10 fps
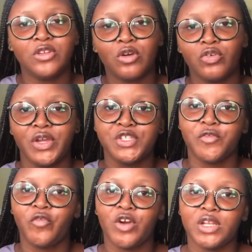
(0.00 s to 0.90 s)
not going to
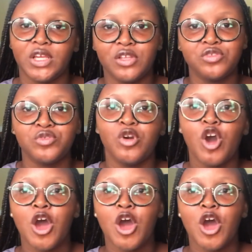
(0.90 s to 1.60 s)
fall into